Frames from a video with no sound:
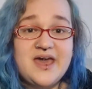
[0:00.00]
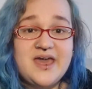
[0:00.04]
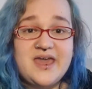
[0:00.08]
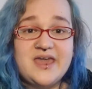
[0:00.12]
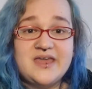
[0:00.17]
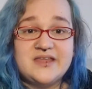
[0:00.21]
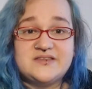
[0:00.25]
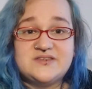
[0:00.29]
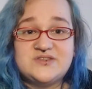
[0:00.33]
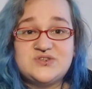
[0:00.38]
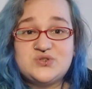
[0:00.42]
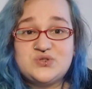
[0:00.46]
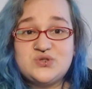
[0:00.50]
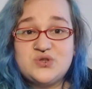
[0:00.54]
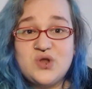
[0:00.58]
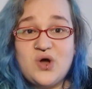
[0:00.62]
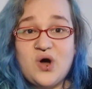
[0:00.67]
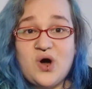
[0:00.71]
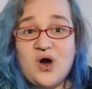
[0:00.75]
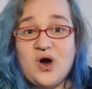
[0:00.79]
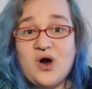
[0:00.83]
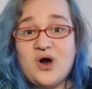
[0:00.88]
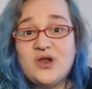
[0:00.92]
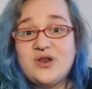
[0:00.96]
It's
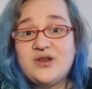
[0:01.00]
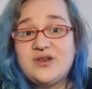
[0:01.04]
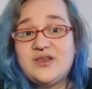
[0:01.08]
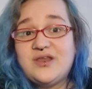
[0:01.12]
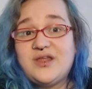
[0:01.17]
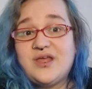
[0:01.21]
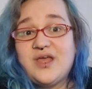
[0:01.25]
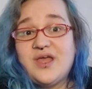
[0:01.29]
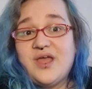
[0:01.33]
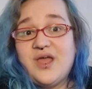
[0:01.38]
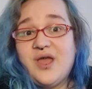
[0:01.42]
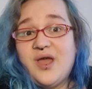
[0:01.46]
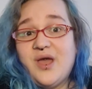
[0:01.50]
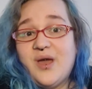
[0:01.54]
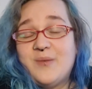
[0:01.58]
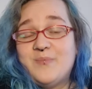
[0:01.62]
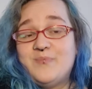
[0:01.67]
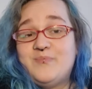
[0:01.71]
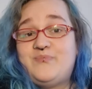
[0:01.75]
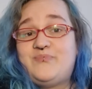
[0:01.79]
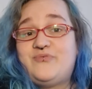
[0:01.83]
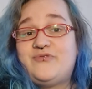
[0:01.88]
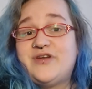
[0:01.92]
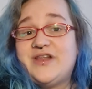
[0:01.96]
not
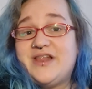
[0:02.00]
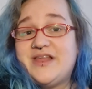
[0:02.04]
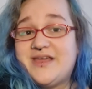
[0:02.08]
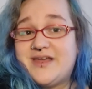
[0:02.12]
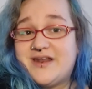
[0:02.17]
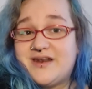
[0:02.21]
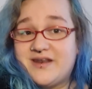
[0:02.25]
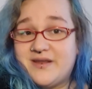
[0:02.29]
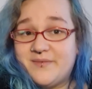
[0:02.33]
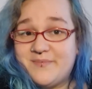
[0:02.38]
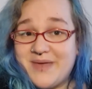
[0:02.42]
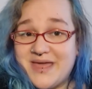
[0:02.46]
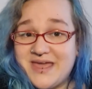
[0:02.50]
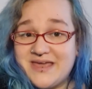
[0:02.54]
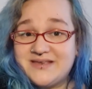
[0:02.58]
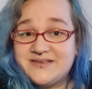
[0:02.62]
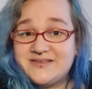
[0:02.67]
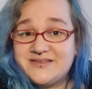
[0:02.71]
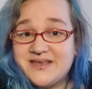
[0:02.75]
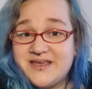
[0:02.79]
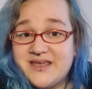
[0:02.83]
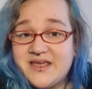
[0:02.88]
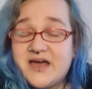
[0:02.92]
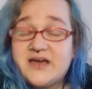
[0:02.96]
brilliant and
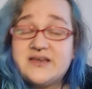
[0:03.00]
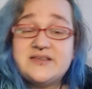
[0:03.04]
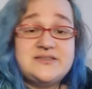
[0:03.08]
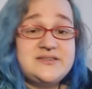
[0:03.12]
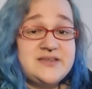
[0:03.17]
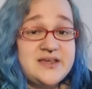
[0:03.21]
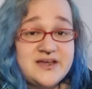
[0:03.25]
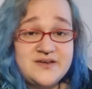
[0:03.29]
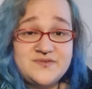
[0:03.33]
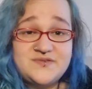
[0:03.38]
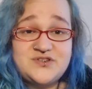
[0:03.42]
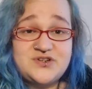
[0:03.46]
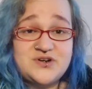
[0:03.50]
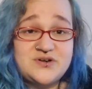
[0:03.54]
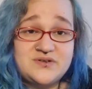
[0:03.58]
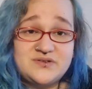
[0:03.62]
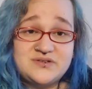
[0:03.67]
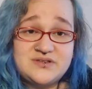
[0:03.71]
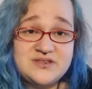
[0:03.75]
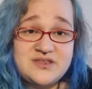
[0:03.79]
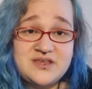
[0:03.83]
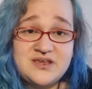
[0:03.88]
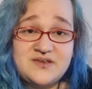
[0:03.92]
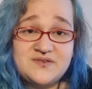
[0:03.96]
amazing. I say I've
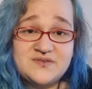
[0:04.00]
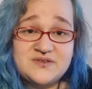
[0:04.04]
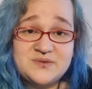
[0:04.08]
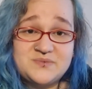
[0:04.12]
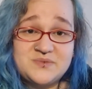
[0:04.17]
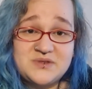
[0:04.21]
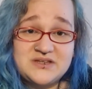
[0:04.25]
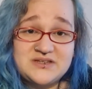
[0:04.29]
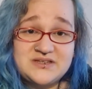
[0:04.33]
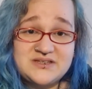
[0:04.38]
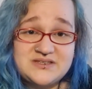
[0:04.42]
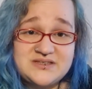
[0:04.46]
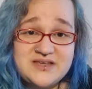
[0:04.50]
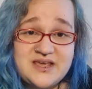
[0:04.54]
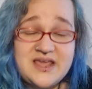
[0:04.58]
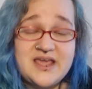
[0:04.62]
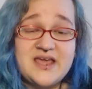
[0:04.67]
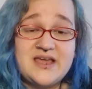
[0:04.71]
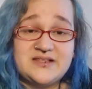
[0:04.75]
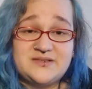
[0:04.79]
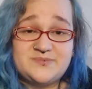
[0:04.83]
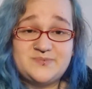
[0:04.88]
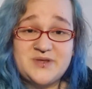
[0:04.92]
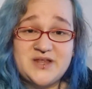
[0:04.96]
struggled to think of something to
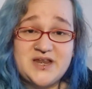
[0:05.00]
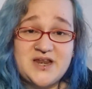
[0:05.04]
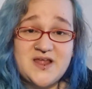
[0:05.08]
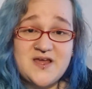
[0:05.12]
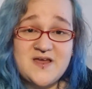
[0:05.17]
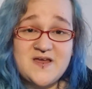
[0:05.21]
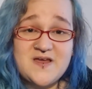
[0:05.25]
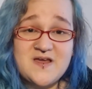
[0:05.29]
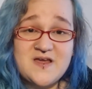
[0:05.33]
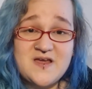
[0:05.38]
say. It's been